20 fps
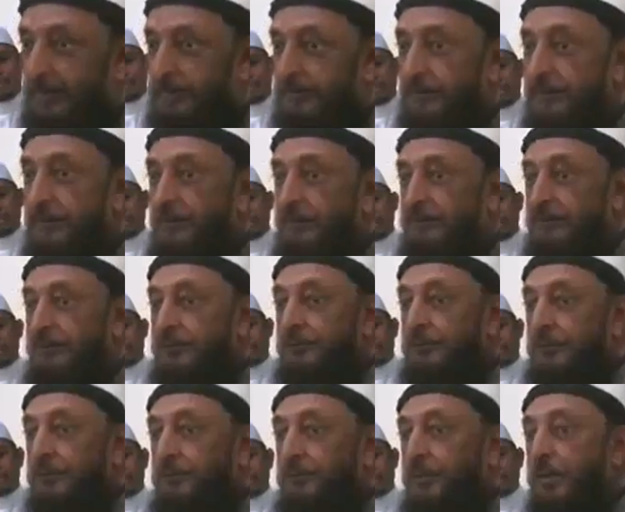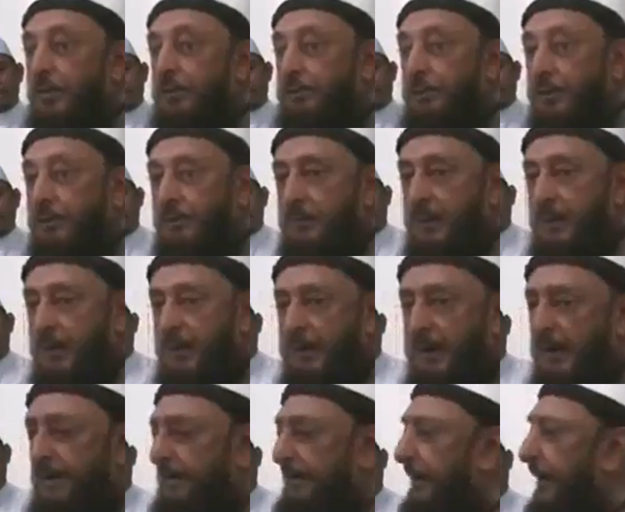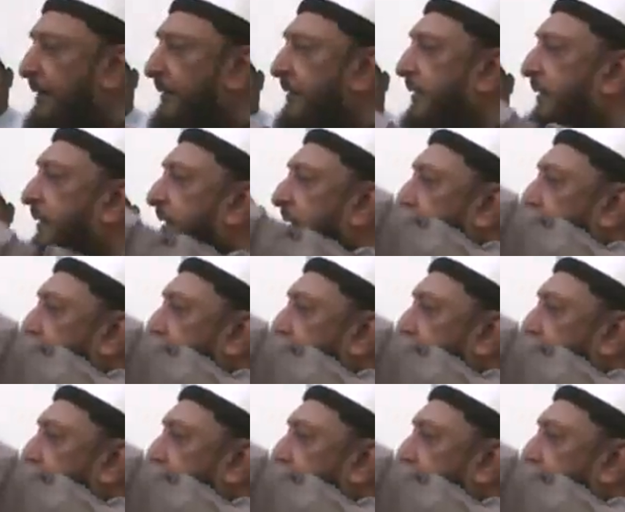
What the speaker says: And those who support him, they're like that